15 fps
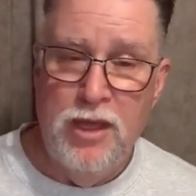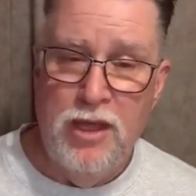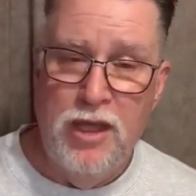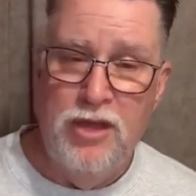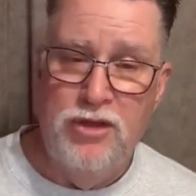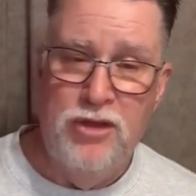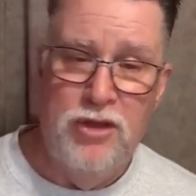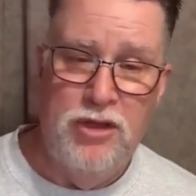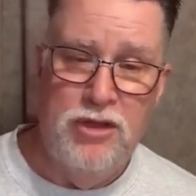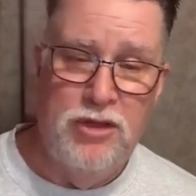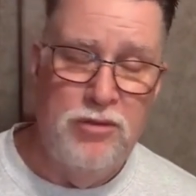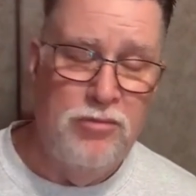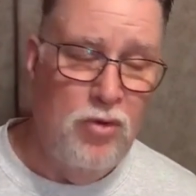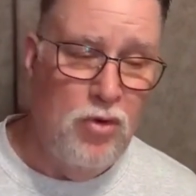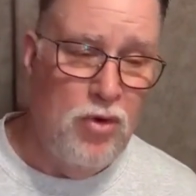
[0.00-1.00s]
And the, the
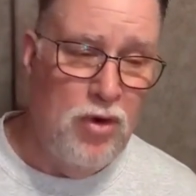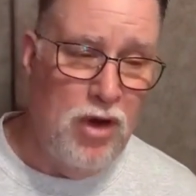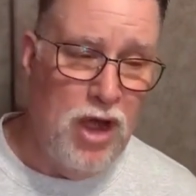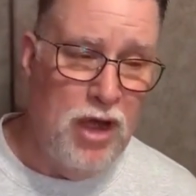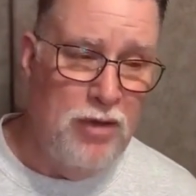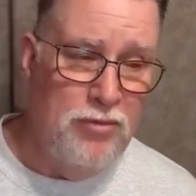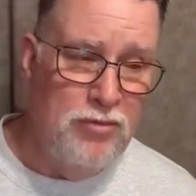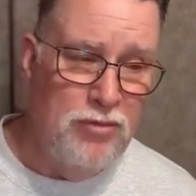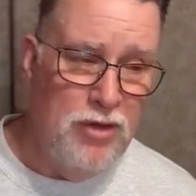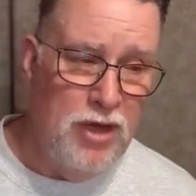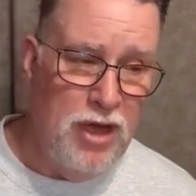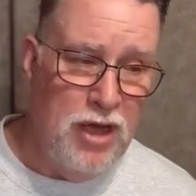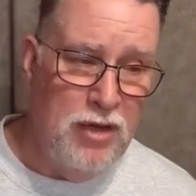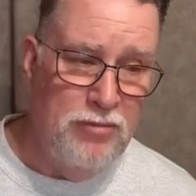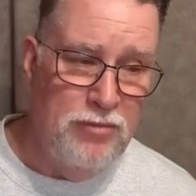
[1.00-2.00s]
more I'm,
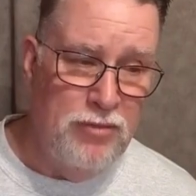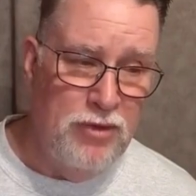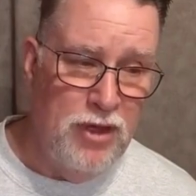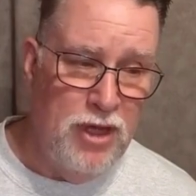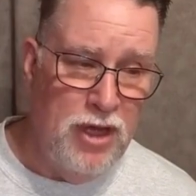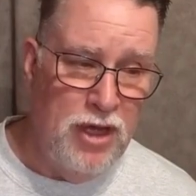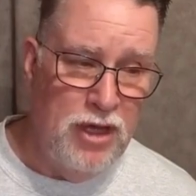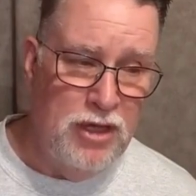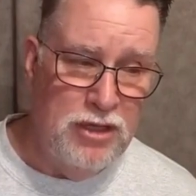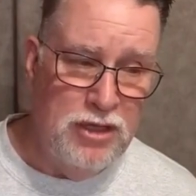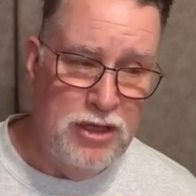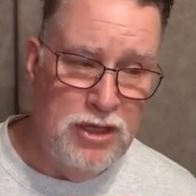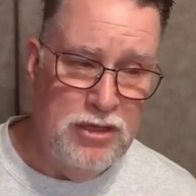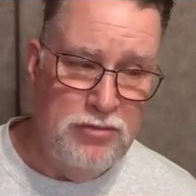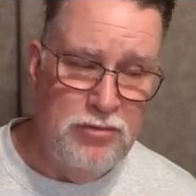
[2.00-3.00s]
I'm uh,
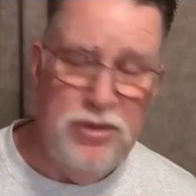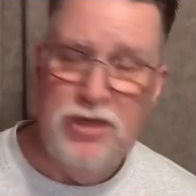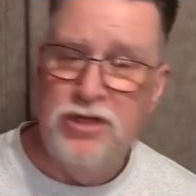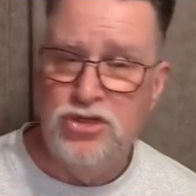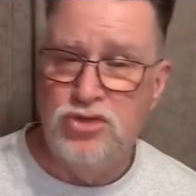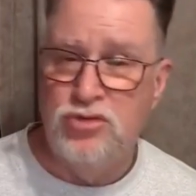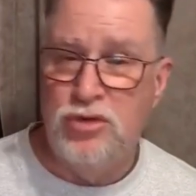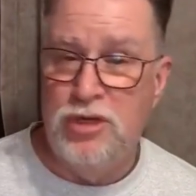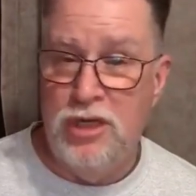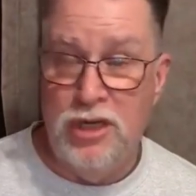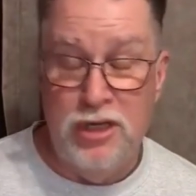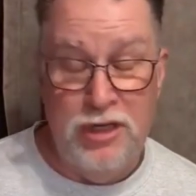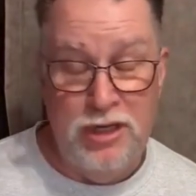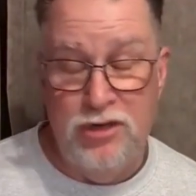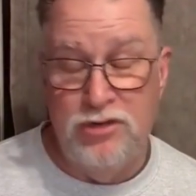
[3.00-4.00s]
in ministry
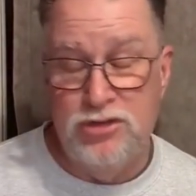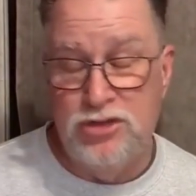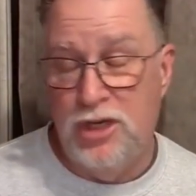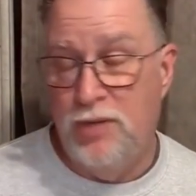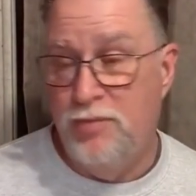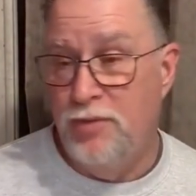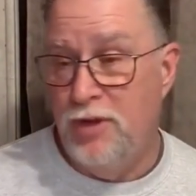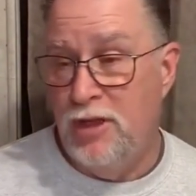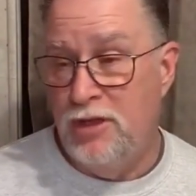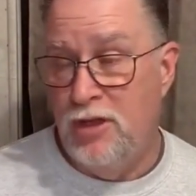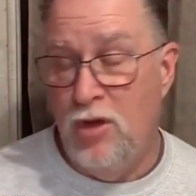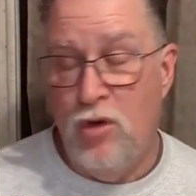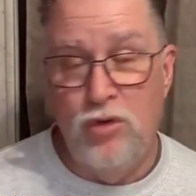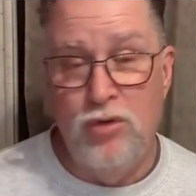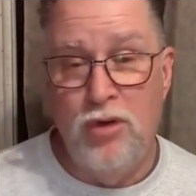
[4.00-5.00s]
and leadership and the
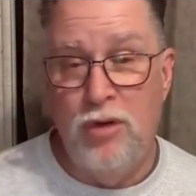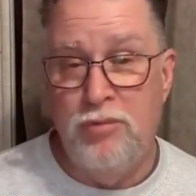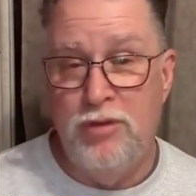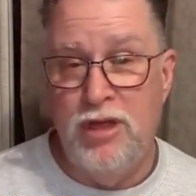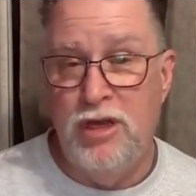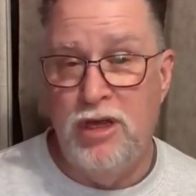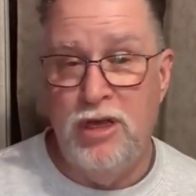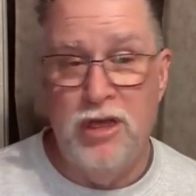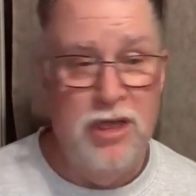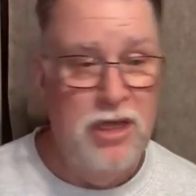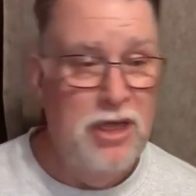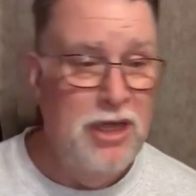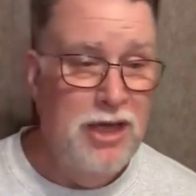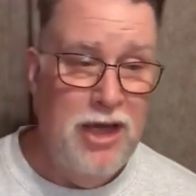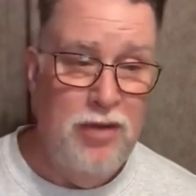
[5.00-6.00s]
older I'm getting,
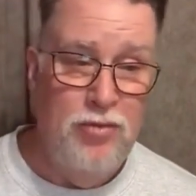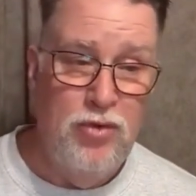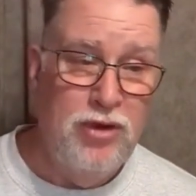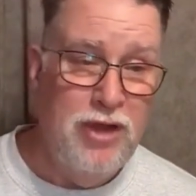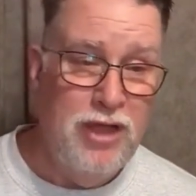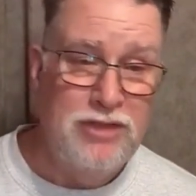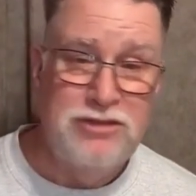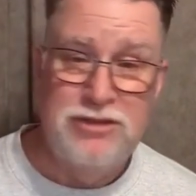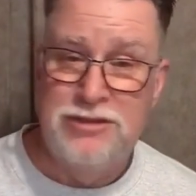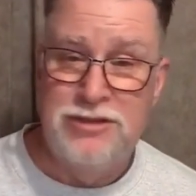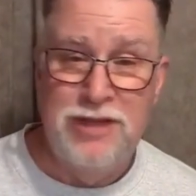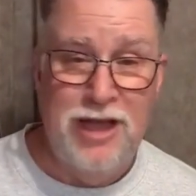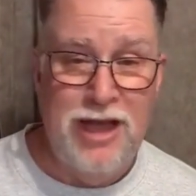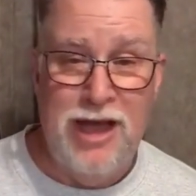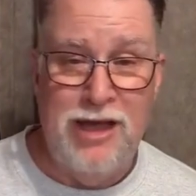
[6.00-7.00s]
I'm realizing
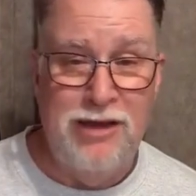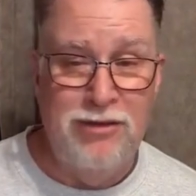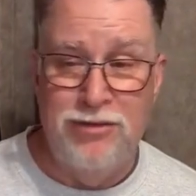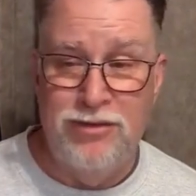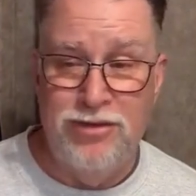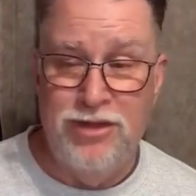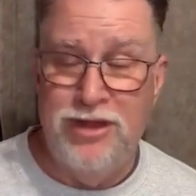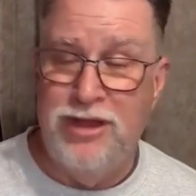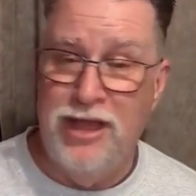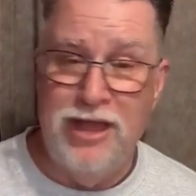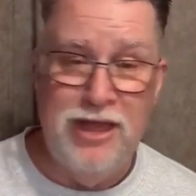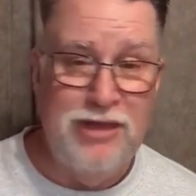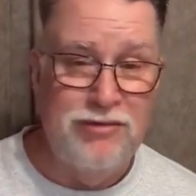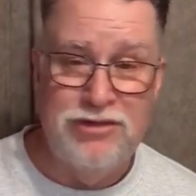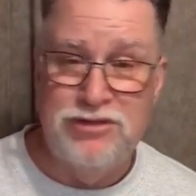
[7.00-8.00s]
I don't think
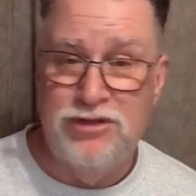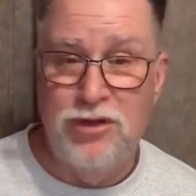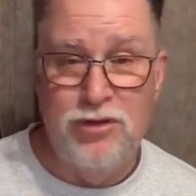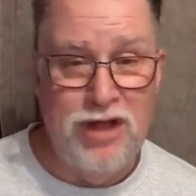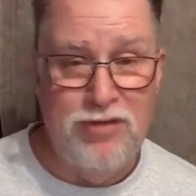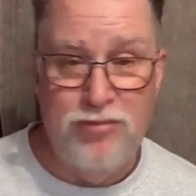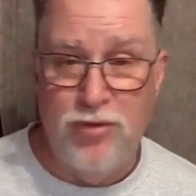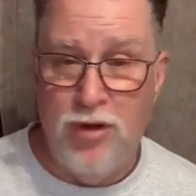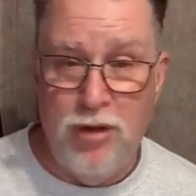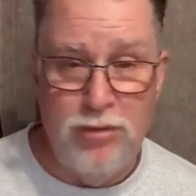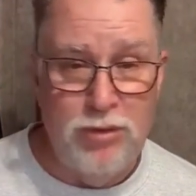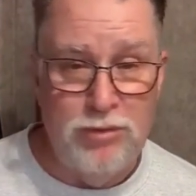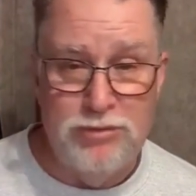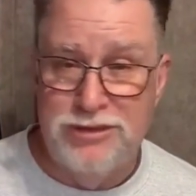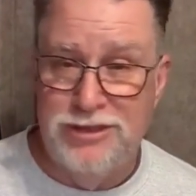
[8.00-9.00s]
any of us don't have
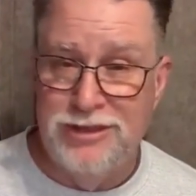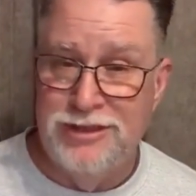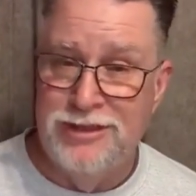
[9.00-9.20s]
problems.